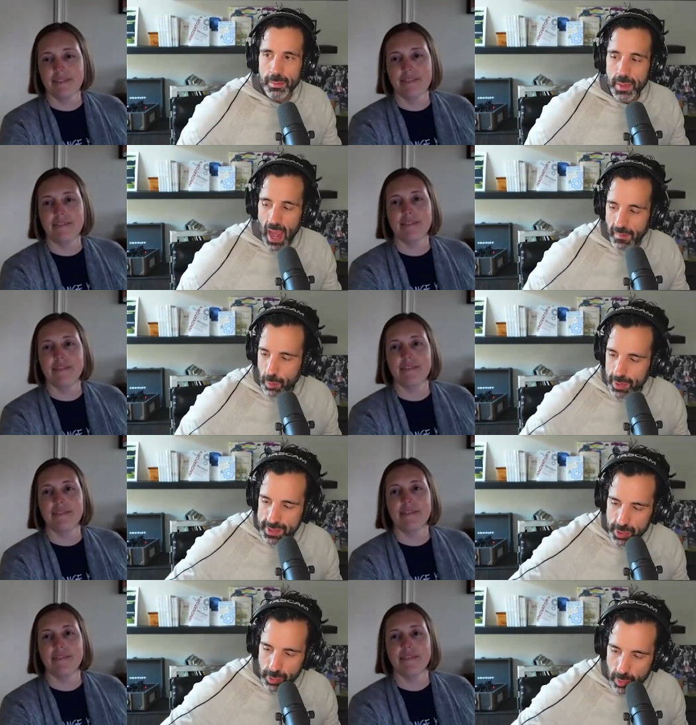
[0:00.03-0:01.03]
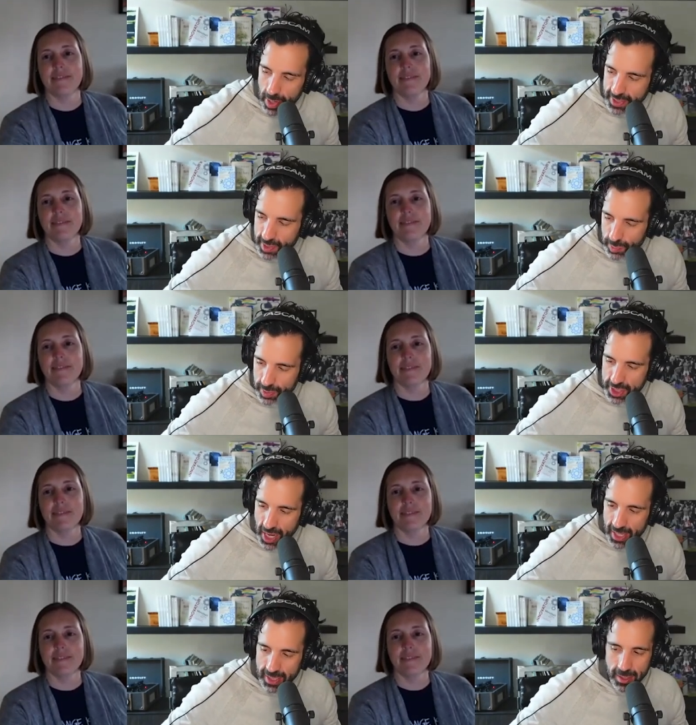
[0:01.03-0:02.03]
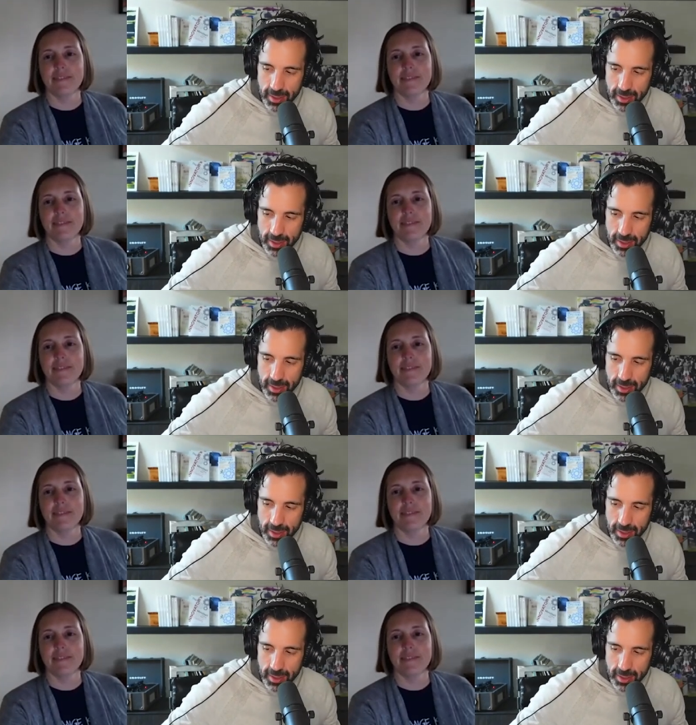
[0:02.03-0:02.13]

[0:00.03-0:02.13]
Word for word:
Speaker 1: Hey everyone, this is 3 Questions with Jen